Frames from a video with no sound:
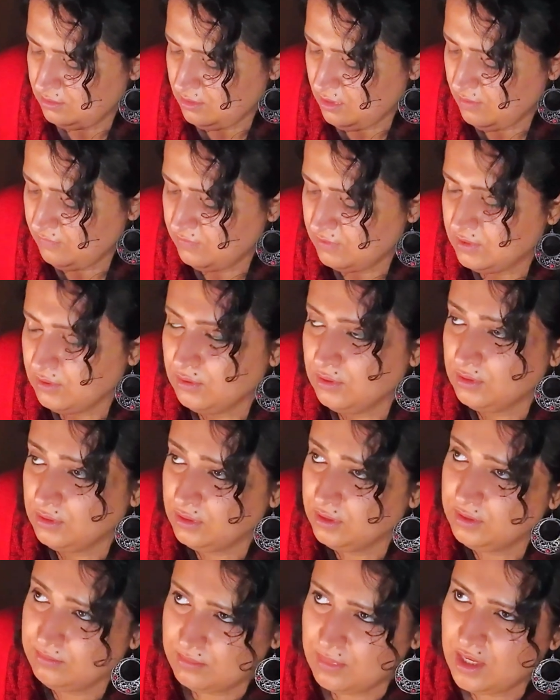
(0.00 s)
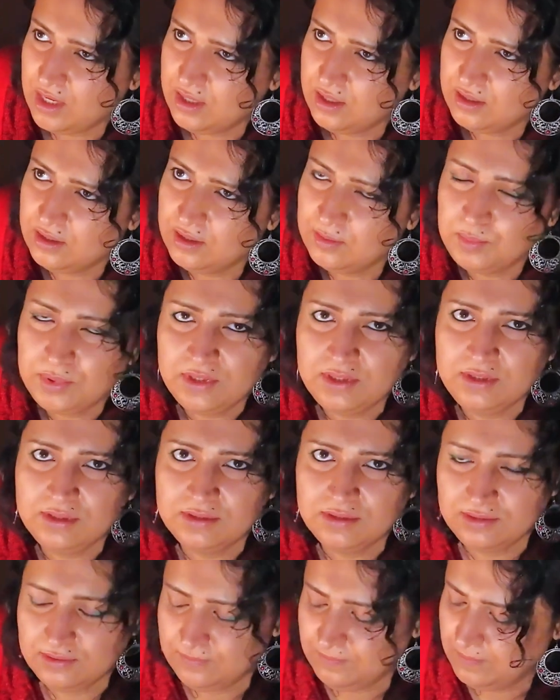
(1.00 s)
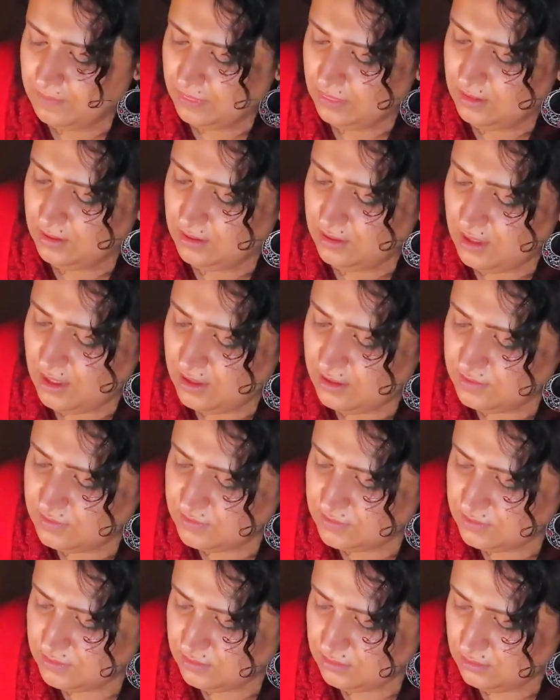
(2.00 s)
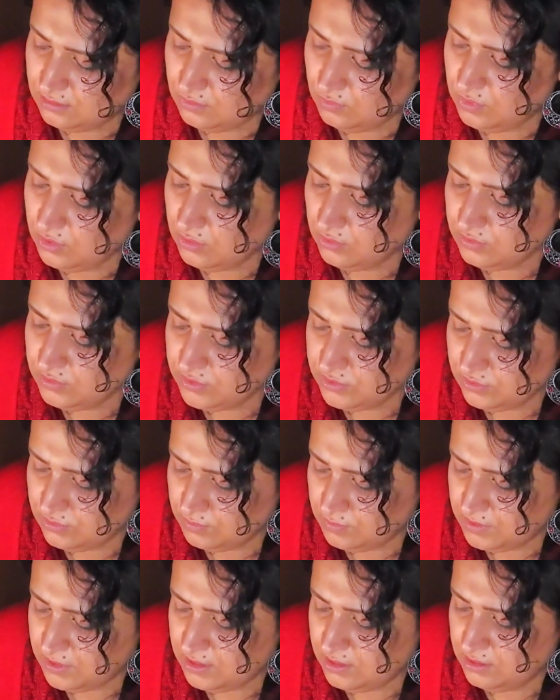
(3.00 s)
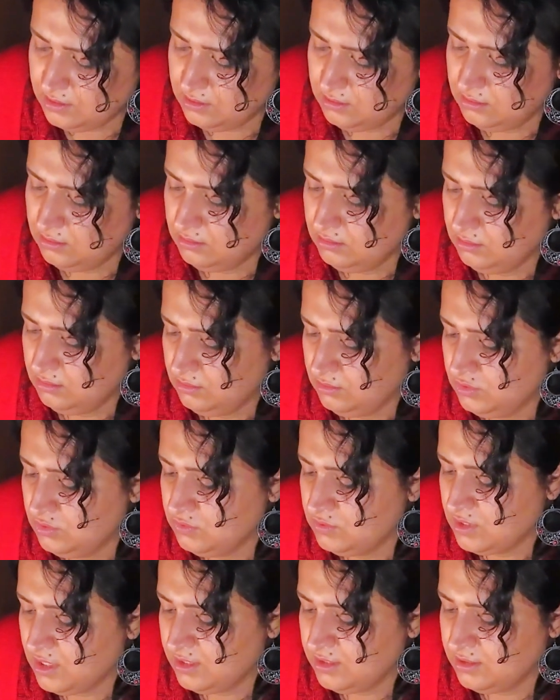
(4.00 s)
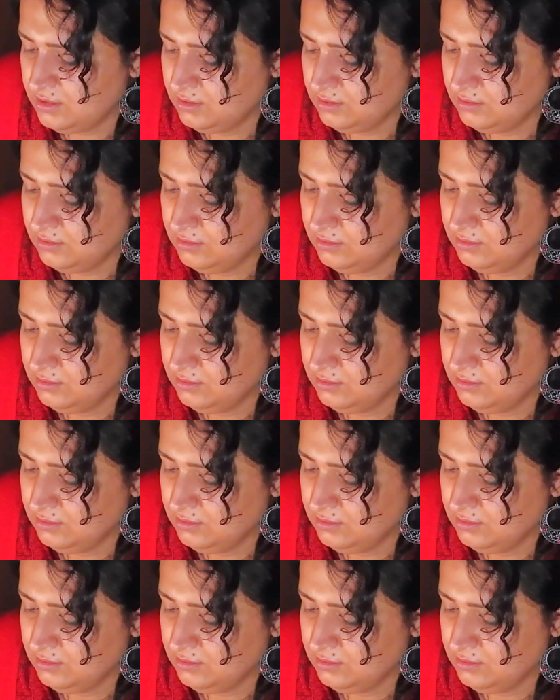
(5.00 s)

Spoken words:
of it all, in my opinion, is we all should be united.